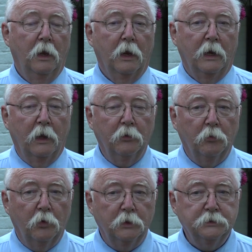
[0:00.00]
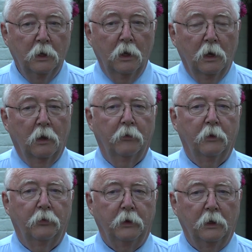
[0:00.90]
In other words,
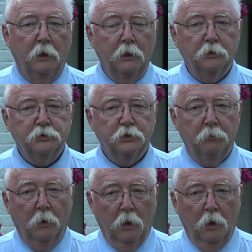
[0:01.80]
under the leadership